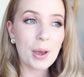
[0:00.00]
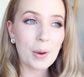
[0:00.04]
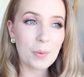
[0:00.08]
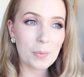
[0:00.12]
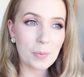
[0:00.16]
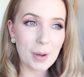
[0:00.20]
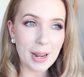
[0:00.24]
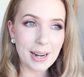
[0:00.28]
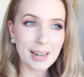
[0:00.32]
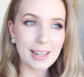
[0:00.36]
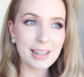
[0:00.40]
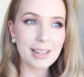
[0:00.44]

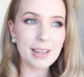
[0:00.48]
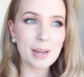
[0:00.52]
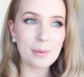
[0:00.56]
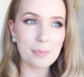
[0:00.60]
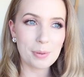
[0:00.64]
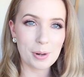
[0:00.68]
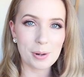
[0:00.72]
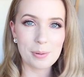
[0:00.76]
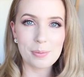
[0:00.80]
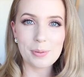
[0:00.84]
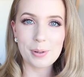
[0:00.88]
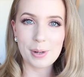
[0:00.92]
wedding
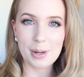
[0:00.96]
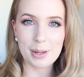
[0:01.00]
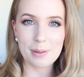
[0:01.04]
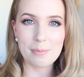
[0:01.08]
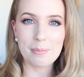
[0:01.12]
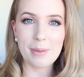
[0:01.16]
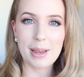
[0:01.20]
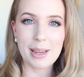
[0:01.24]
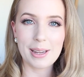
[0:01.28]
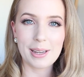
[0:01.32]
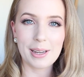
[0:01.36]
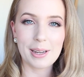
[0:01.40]

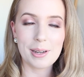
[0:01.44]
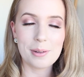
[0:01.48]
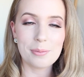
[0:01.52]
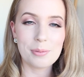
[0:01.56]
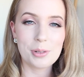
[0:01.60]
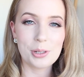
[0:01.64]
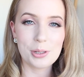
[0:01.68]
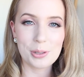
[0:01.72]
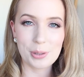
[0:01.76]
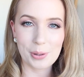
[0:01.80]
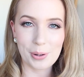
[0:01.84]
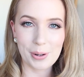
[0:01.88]
appropriate makeup
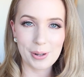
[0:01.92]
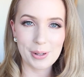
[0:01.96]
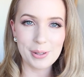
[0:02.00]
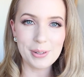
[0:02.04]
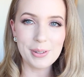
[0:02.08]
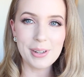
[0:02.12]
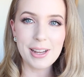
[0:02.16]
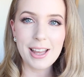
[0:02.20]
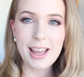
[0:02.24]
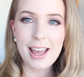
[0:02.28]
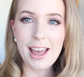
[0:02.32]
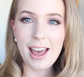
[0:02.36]

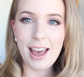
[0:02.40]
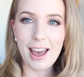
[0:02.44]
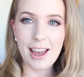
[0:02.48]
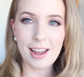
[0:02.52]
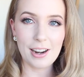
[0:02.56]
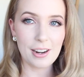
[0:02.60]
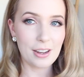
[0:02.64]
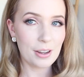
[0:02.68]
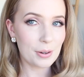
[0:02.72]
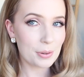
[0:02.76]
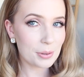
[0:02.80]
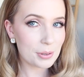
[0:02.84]
tutorial.
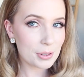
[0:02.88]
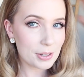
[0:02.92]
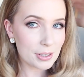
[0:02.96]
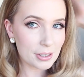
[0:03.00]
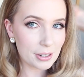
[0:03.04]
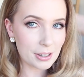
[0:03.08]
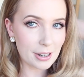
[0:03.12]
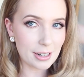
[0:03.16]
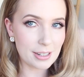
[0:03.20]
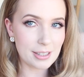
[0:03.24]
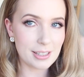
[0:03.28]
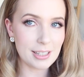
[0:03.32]
And I
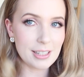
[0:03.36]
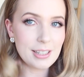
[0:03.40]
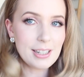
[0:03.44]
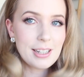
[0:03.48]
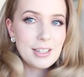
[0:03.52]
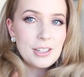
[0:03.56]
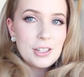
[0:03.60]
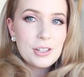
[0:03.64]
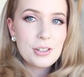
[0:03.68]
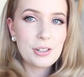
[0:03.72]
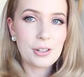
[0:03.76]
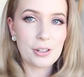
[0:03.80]
also did
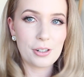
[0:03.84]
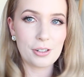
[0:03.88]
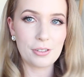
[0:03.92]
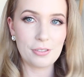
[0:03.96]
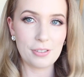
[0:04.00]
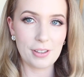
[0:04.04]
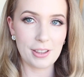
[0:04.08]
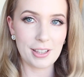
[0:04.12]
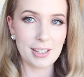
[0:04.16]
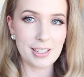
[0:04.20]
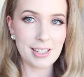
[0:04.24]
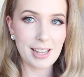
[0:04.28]
a tutorial
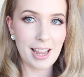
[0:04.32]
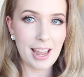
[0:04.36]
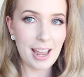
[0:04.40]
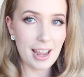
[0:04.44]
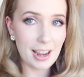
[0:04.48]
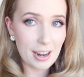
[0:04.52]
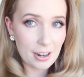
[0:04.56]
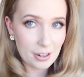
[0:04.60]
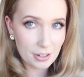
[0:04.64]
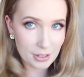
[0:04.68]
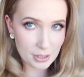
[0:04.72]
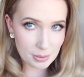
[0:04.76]
for this
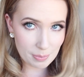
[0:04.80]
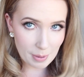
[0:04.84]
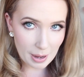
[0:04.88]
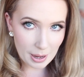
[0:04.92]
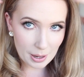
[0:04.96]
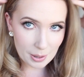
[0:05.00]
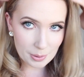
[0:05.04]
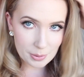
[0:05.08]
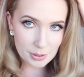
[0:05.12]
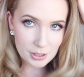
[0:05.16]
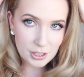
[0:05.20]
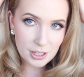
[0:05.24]
hair as
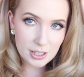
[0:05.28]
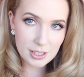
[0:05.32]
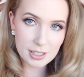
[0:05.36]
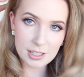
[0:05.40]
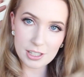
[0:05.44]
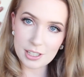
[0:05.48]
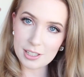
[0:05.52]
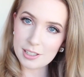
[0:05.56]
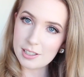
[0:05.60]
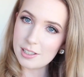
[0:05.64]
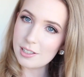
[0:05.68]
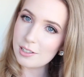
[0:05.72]
well, which is
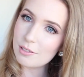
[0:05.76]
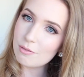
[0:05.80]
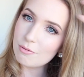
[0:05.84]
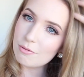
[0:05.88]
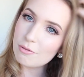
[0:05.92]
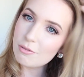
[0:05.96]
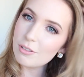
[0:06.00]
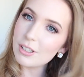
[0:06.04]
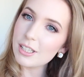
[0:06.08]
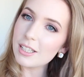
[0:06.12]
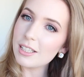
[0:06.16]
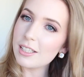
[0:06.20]
just this
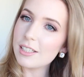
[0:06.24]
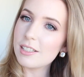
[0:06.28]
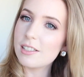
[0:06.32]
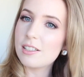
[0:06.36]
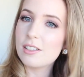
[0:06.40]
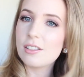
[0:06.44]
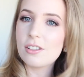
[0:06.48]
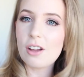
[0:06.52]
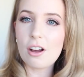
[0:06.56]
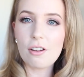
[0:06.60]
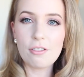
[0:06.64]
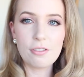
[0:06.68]
really
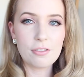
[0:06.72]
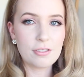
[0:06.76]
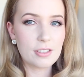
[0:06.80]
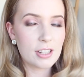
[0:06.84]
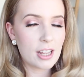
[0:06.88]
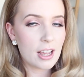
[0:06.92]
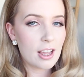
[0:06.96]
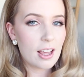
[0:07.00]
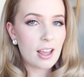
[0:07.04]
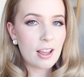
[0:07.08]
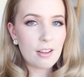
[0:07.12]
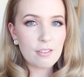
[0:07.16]
soft
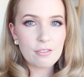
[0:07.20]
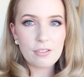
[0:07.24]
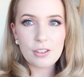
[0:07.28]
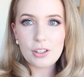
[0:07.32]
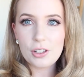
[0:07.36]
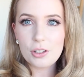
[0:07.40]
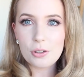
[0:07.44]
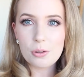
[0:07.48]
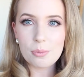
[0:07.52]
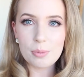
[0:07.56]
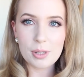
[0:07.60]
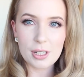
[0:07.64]

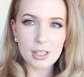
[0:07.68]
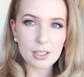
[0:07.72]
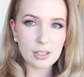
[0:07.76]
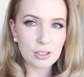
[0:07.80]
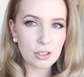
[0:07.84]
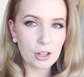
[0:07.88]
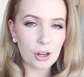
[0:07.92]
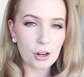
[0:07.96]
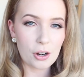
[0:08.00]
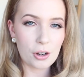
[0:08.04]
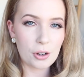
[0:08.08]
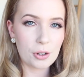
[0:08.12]
voluminous
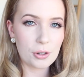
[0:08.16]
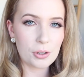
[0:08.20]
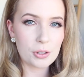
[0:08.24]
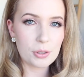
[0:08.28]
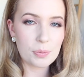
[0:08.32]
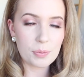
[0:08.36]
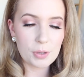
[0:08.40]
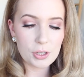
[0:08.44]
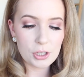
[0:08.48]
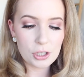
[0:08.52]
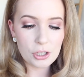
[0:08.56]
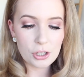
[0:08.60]

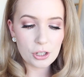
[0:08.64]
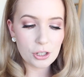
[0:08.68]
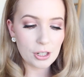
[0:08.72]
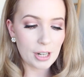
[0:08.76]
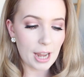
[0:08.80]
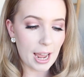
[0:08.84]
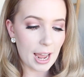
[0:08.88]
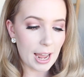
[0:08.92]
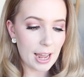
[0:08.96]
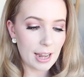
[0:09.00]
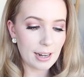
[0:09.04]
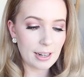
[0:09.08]
curls, which you could
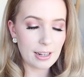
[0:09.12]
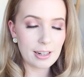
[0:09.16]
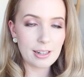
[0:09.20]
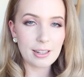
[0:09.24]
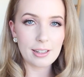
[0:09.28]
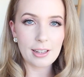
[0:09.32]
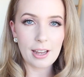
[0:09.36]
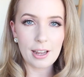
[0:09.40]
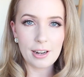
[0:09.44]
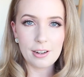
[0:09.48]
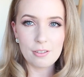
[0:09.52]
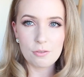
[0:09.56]
add
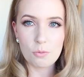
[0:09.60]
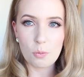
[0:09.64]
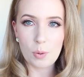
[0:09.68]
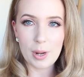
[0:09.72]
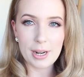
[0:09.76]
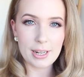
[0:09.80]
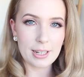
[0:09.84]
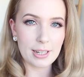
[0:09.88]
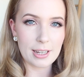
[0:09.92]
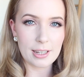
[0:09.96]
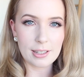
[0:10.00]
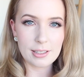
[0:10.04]
any kind of
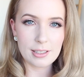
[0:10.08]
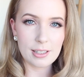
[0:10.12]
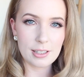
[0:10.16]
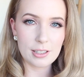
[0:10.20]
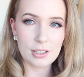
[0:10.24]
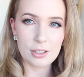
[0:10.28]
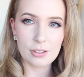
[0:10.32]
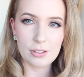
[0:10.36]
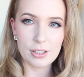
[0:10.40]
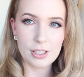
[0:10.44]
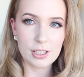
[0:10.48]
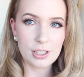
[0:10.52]
wedding
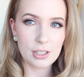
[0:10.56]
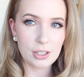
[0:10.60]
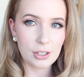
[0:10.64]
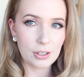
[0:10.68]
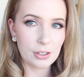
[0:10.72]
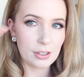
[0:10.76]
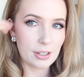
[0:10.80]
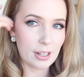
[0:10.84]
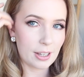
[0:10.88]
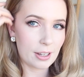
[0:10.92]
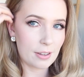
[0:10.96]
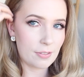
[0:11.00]
accessories
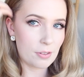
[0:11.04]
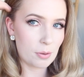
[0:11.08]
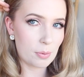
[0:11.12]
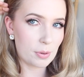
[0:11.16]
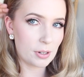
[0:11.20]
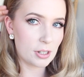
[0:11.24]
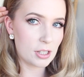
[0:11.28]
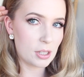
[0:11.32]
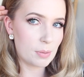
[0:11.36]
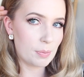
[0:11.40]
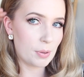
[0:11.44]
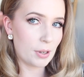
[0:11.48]
to, like if you
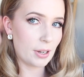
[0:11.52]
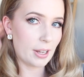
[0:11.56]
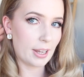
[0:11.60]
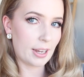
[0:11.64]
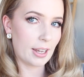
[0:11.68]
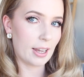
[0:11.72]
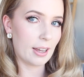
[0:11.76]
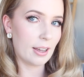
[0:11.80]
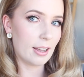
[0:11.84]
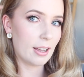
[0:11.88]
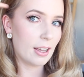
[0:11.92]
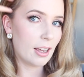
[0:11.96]
wanted to put
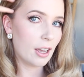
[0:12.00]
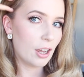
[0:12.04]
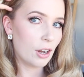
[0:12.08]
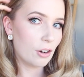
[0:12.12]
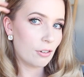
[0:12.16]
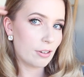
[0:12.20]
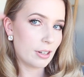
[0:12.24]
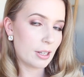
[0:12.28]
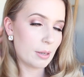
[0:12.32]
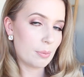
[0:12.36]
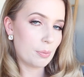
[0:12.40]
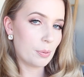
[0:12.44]
like a
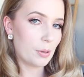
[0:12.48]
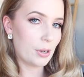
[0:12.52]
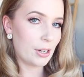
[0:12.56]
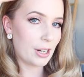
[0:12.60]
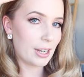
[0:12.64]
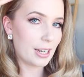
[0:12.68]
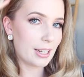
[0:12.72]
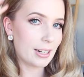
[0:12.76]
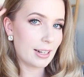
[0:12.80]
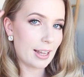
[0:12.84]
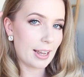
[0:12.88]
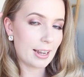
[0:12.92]
really
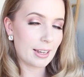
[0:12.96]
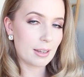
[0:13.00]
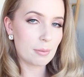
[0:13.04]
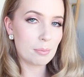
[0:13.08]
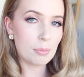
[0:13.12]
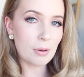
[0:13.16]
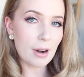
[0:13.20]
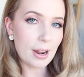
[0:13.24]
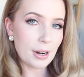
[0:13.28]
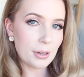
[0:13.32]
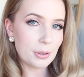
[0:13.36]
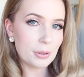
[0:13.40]
pretty like
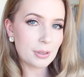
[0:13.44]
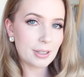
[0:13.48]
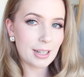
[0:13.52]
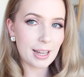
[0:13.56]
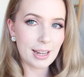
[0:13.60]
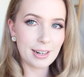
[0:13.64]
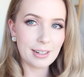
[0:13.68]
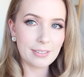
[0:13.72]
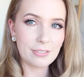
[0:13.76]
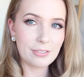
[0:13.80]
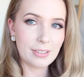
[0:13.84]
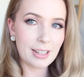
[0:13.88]
bridal
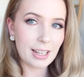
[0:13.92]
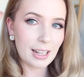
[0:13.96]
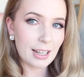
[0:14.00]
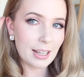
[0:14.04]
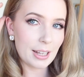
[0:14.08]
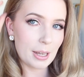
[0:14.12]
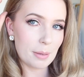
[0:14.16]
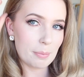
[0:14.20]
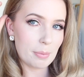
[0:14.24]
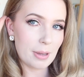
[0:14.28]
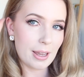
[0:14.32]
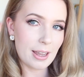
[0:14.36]
kind of
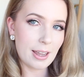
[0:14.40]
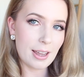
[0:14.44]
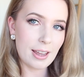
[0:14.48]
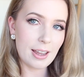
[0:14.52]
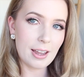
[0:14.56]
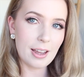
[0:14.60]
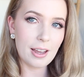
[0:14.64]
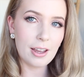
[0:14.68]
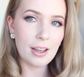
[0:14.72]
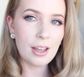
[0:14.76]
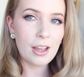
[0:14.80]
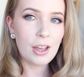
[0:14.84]
clip
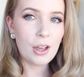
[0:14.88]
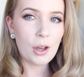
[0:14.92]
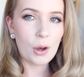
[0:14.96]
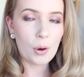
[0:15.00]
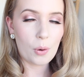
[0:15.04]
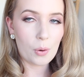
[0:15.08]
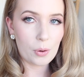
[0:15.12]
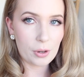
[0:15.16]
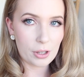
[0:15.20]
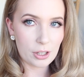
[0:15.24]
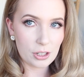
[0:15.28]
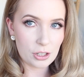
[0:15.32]
here,
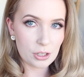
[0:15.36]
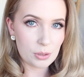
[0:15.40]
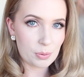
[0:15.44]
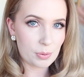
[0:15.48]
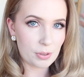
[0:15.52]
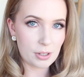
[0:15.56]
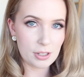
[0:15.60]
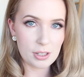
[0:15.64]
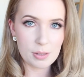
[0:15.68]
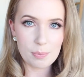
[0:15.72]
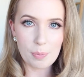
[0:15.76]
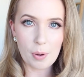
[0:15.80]
or you just
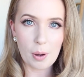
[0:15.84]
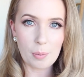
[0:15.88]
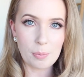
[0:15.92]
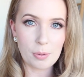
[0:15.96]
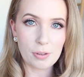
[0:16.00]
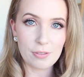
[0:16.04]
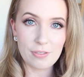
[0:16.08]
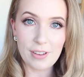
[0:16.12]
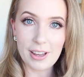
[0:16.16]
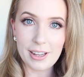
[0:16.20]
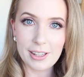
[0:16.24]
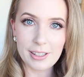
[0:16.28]
wanted to pop
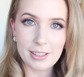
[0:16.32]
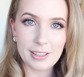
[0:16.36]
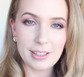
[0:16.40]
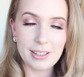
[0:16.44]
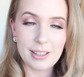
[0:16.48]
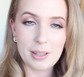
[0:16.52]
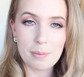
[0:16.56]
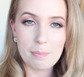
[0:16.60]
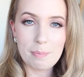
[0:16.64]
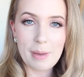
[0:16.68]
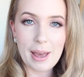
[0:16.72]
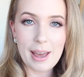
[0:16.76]
your veil
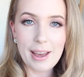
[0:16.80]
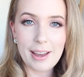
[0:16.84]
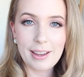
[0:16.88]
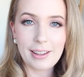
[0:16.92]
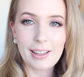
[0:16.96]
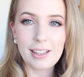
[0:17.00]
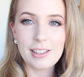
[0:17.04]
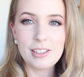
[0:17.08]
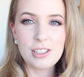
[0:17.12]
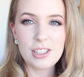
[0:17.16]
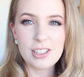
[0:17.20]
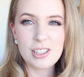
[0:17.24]
in the
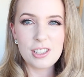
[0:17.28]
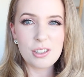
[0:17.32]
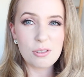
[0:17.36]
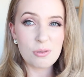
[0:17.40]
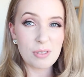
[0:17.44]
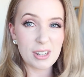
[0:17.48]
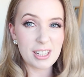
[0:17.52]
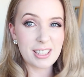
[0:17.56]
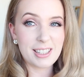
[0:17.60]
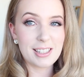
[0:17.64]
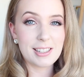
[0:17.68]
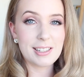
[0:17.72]
back. It's just a
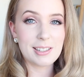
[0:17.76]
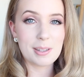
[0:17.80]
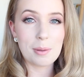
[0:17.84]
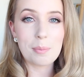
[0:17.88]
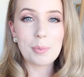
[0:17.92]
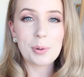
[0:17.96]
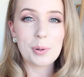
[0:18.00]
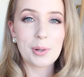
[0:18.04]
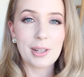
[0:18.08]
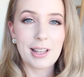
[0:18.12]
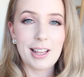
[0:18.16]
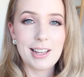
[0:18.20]
really
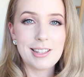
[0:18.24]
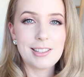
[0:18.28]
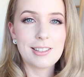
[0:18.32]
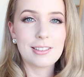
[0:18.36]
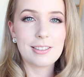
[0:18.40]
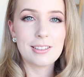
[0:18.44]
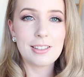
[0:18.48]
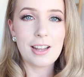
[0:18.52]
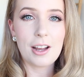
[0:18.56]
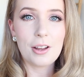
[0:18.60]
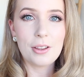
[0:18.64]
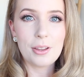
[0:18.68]
simple
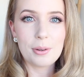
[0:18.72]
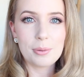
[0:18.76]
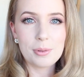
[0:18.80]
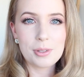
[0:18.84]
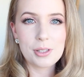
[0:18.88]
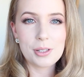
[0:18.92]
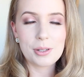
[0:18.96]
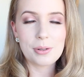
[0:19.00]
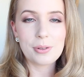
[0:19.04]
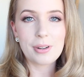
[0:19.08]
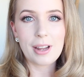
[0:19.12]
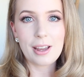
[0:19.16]
classic style that would
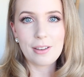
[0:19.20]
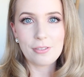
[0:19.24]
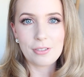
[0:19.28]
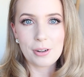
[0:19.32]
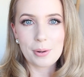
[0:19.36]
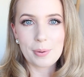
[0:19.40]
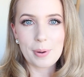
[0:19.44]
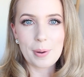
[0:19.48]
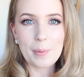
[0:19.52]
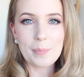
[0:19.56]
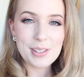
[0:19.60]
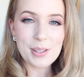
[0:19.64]
suit
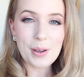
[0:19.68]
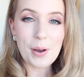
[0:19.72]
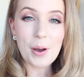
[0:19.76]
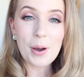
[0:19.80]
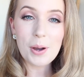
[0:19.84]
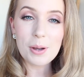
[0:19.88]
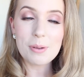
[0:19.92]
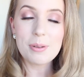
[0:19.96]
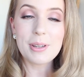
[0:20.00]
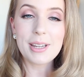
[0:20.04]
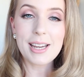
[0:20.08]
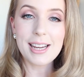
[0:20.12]
everyone. So I
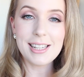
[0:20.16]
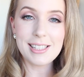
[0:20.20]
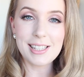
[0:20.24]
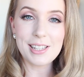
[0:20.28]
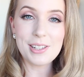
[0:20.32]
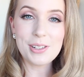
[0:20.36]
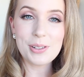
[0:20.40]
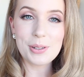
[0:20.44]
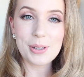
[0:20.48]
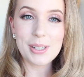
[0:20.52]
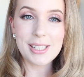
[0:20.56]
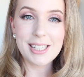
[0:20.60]
hope you guys
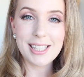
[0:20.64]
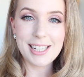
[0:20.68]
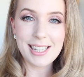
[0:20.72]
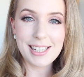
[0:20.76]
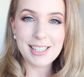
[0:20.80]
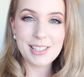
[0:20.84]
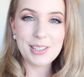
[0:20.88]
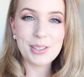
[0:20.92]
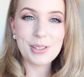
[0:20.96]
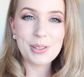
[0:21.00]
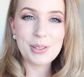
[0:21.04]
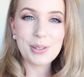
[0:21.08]
enjoy
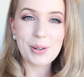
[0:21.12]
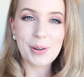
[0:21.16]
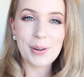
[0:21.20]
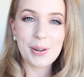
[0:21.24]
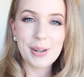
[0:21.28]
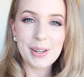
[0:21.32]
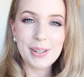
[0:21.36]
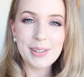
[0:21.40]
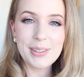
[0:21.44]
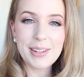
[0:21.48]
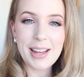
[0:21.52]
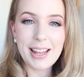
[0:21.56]
today's
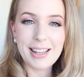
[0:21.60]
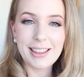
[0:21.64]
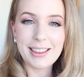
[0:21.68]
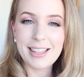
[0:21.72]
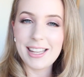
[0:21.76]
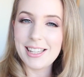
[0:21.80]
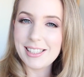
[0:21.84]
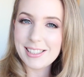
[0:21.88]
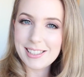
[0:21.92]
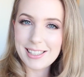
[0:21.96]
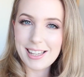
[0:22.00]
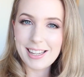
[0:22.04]
tutorial and
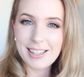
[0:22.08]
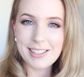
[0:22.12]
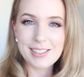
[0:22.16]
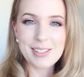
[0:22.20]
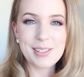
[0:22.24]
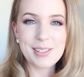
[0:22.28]
let's get